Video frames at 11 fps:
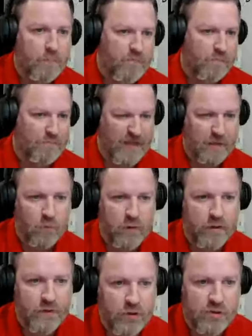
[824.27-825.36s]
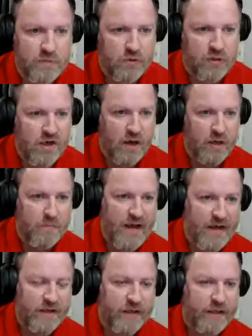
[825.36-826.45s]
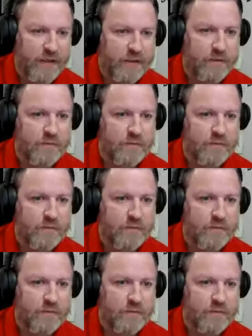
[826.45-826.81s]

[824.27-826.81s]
Pick one of those, put an automatic in.